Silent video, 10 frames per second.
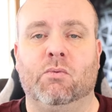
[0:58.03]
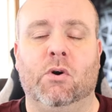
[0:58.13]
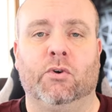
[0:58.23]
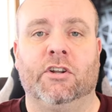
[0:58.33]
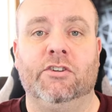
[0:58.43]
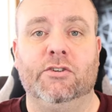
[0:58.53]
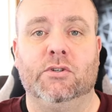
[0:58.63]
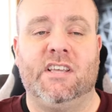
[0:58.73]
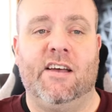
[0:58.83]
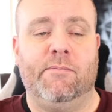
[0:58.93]
So what we're going to
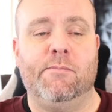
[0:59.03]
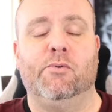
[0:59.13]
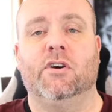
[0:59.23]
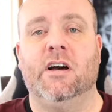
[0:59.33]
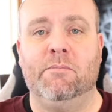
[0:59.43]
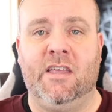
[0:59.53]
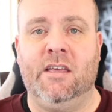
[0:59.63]
do is have people come